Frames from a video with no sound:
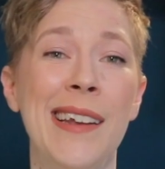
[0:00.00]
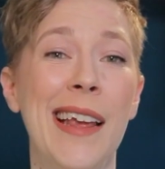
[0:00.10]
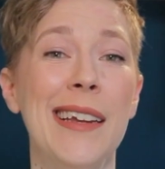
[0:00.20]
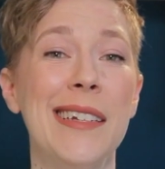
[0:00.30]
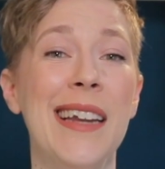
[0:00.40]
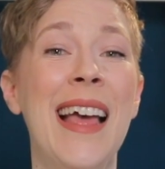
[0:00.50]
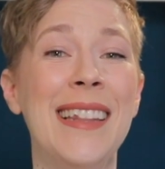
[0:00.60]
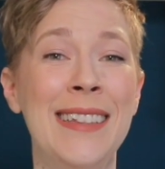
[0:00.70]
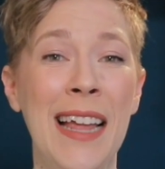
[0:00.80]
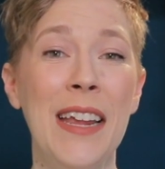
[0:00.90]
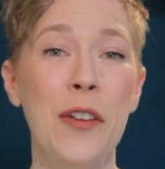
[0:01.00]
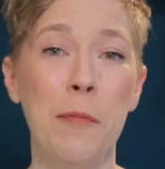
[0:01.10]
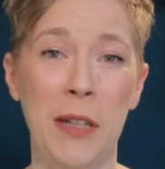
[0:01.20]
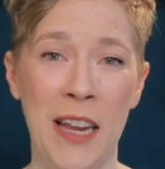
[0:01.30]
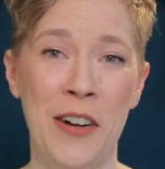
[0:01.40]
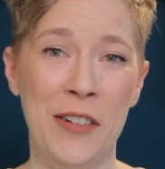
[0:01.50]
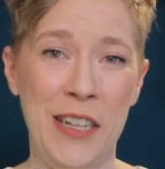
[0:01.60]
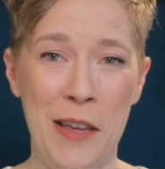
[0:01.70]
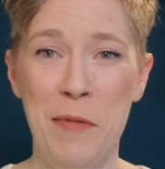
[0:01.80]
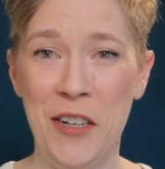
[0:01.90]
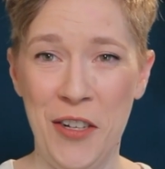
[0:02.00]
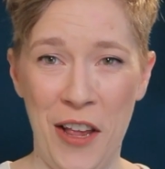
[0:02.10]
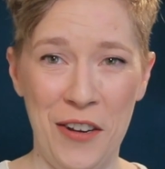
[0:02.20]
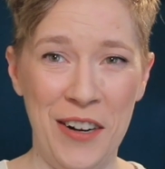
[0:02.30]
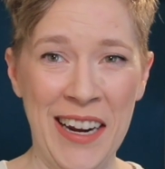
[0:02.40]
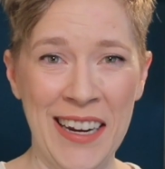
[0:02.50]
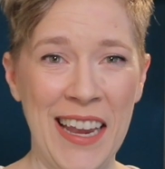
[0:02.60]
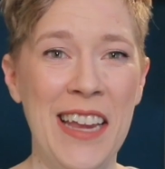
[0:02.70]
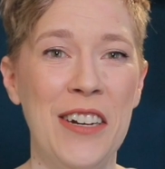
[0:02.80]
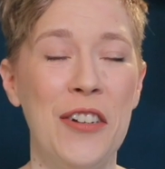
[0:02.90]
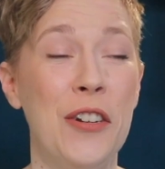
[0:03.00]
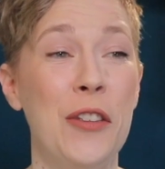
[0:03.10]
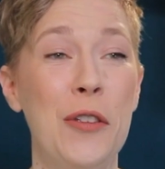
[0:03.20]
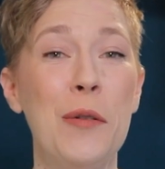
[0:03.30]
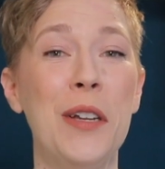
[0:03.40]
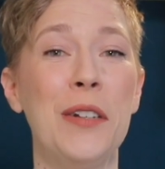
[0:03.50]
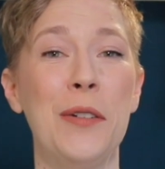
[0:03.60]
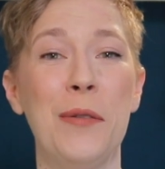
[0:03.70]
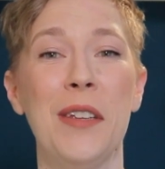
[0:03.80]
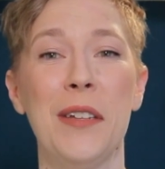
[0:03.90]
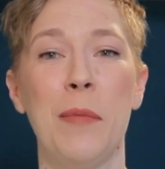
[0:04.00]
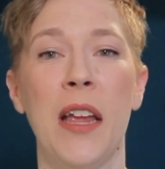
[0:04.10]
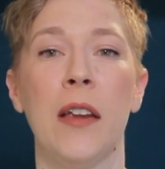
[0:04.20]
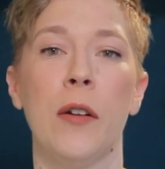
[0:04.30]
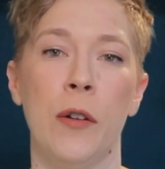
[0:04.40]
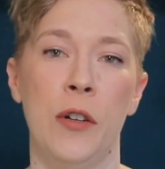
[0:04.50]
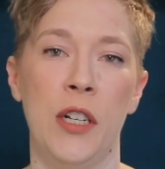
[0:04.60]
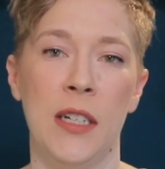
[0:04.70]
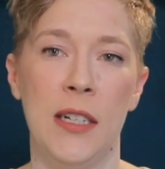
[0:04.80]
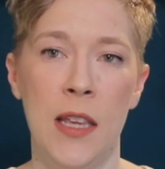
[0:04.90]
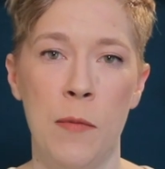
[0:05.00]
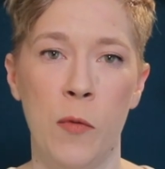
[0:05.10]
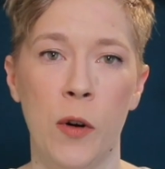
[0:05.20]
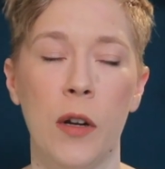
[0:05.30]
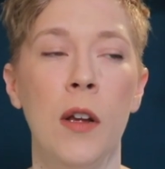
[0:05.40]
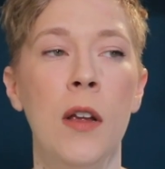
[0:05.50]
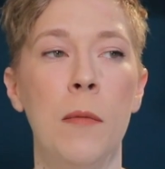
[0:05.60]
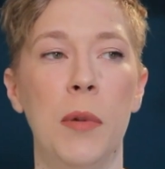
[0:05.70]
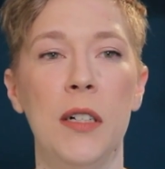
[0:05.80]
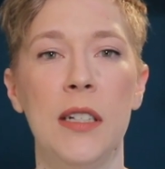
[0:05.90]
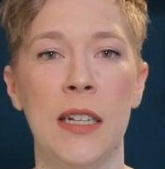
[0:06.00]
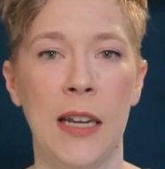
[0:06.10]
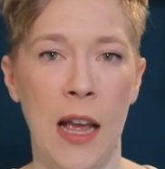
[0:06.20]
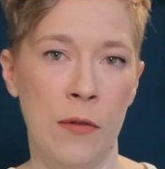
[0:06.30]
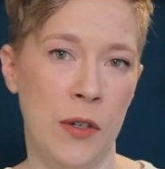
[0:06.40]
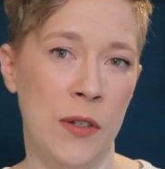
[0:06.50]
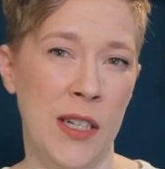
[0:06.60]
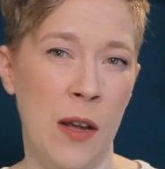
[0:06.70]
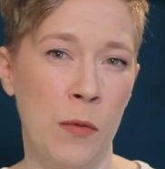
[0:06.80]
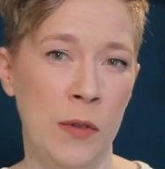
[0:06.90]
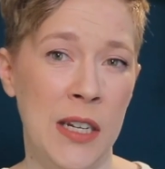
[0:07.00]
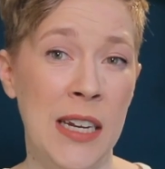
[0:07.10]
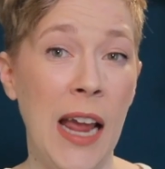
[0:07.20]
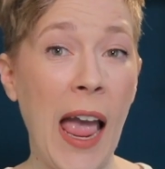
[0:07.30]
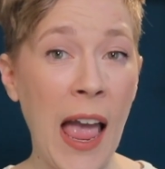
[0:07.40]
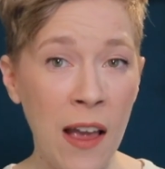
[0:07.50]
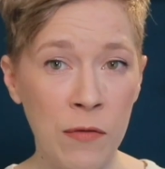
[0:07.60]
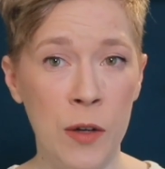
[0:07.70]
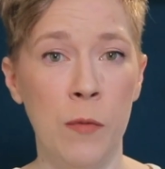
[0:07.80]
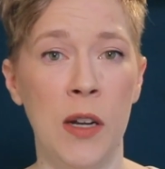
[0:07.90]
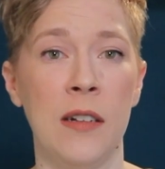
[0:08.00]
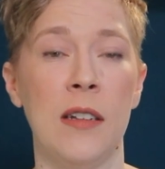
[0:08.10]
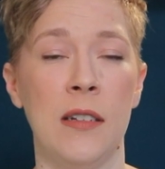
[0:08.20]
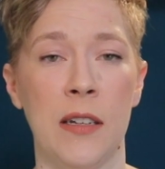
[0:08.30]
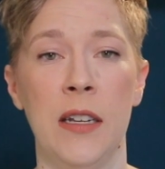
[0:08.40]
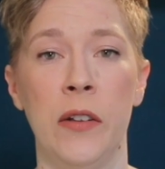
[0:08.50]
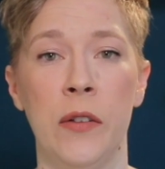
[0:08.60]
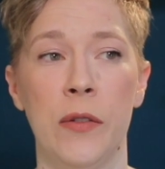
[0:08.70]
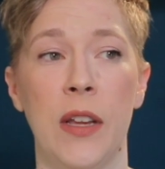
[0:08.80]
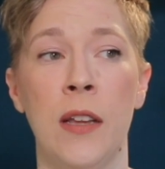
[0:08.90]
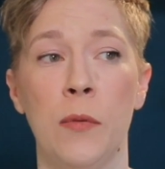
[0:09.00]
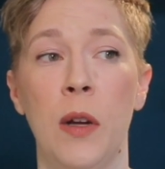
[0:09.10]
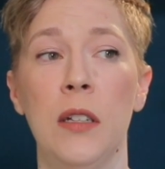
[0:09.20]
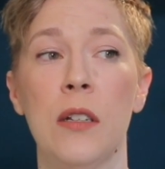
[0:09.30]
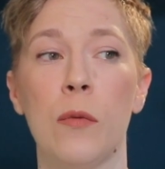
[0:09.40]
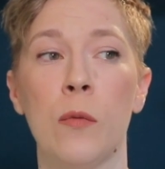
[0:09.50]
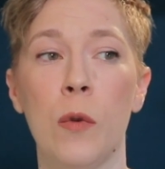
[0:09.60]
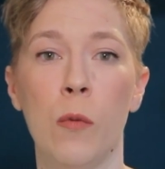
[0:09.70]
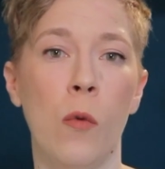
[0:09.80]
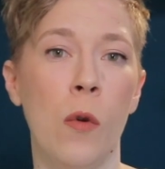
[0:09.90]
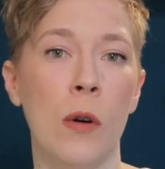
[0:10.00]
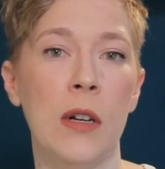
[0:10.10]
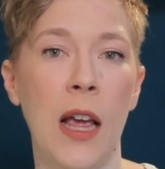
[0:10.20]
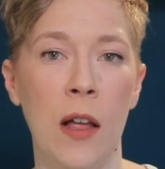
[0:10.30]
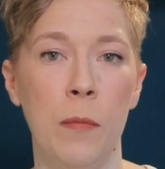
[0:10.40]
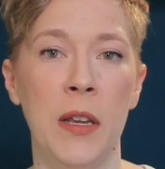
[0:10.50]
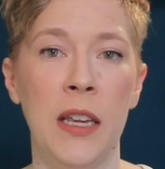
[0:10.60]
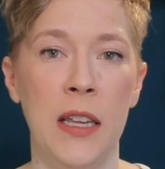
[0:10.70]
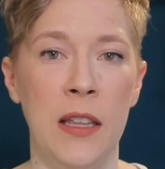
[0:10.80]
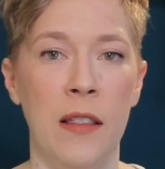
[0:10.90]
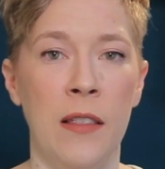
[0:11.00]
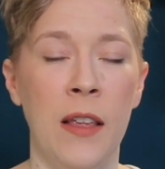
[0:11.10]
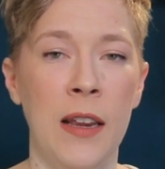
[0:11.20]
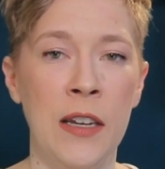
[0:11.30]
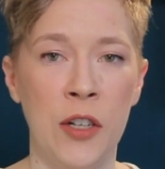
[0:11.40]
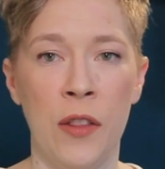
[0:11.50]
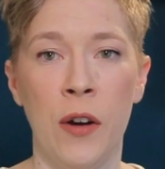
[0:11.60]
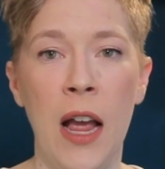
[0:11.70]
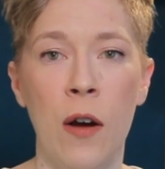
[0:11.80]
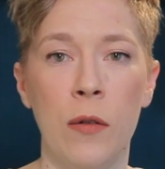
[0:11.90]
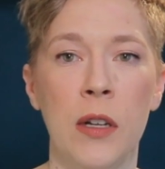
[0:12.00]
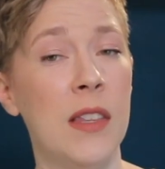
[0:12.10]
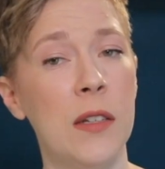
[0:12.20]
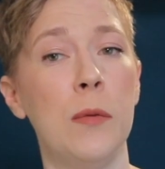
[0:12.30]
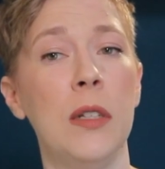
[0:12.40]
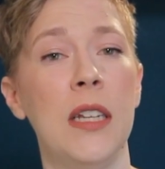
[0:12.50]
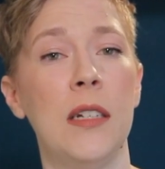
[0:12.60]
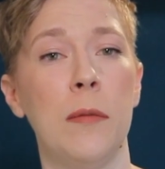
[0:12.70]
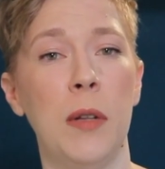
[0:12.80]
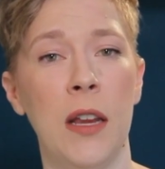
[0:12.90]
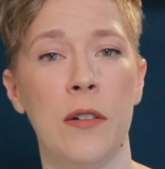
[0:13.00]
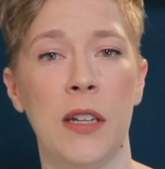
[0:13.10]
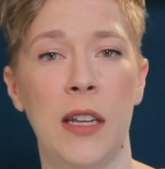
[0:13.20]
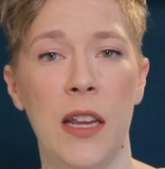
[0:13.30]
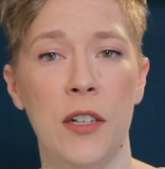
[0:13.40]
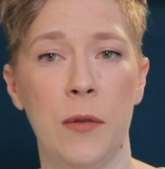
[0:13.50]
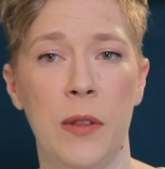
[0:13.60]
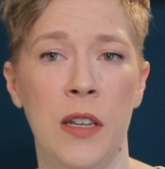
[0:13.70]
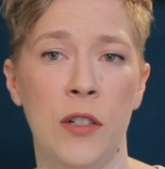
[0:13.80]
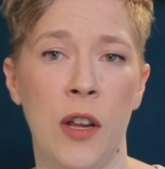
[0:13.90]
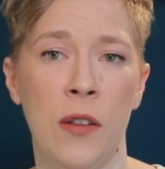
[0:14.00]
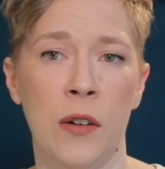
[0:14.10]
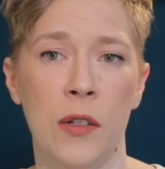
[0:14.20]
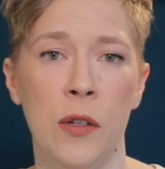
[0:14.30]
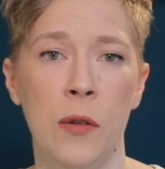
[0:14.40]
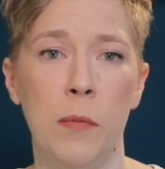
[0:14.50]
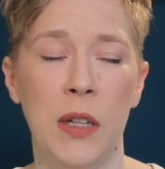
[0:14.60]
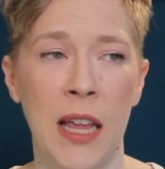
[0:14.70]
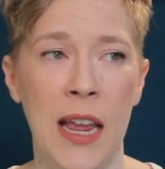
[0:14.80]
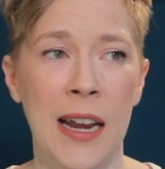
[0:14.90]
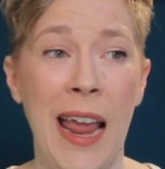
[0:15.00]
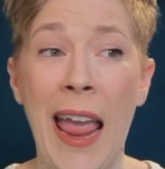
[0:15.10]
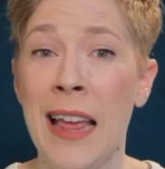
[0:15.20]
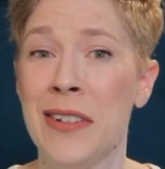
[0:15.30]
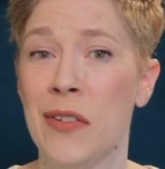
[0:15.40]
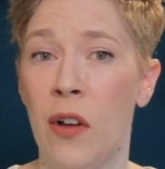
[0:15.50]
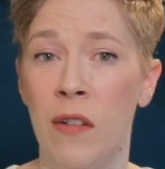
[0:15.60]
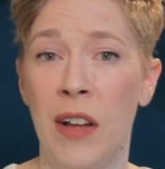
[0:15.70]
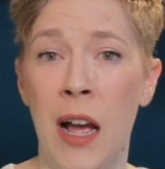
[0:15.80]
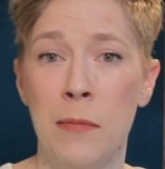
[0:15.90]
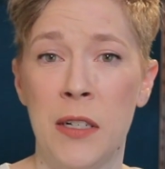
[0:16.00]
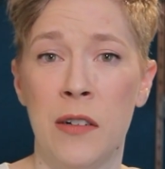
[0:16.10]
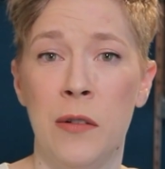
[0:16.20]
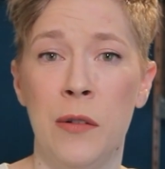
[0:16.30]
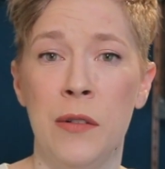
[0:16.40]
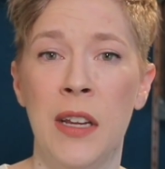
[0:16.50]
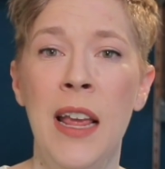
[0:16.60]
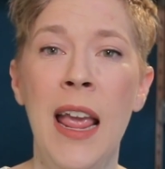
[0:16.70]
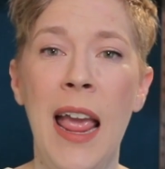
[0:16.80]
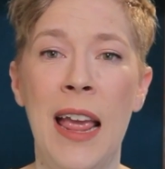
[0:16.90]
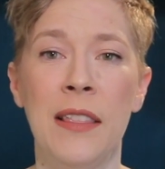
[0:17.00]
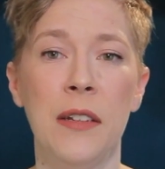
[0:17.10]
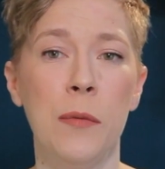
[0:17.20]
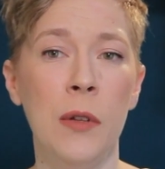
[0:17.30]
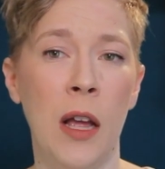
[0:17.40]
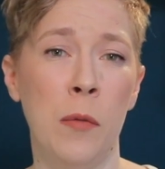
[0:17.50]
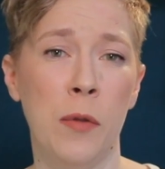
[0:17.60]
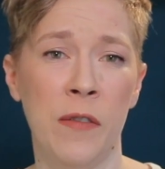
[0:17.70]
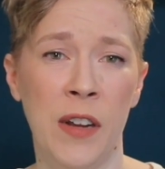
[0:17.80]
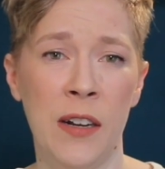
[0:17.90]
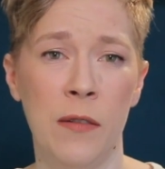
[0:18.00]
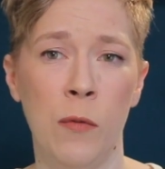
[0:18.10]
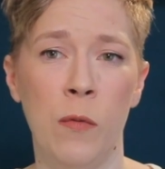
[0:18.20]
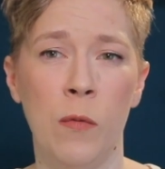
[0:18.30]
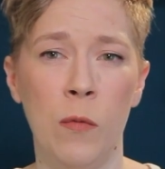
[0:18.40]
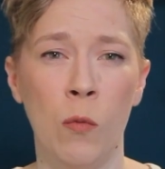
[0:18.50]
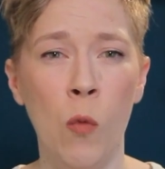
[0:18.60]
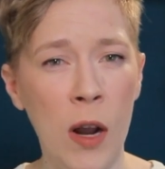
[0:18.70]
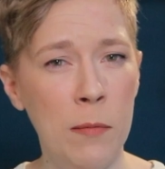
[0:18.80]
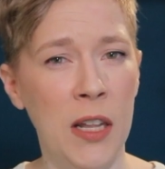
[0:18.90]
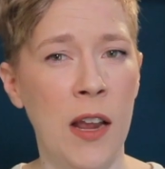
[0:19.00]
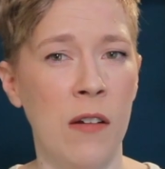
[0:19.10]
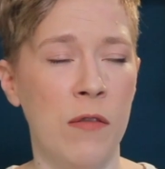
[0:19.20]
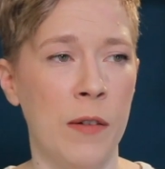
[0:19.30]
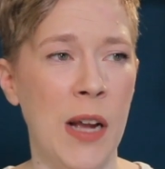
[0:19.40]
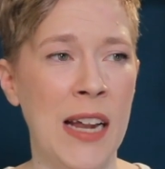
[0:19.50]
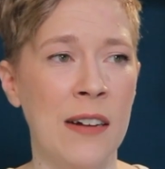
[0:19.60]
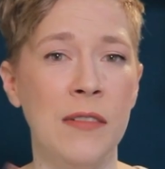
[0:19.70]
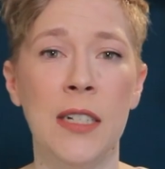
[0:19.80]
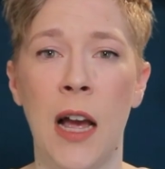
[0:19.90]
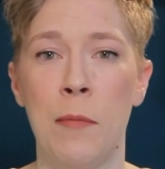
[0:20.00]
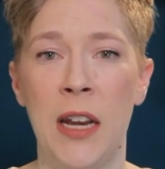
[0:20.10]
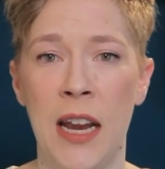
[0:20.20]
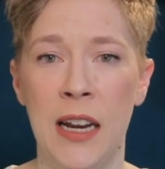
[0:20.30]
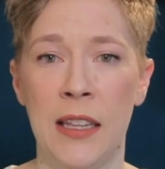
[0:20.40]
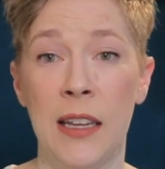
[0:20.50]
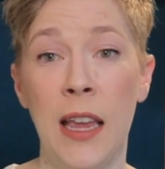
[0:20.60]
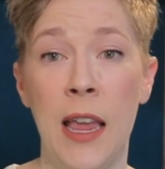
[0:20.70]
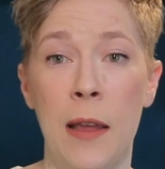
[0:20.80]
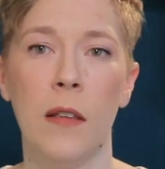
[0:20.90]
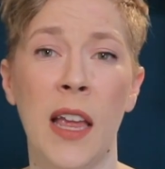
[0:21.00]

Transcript: Next, let your players keep each other engaged. You can do this by encouraging teamwork, build encounters that will need everyone's skills, as well as reward helping each other out. This will lead to players engaging with each other to plan and solve obstacles, and this will help prevent one player from kind of dominating the game.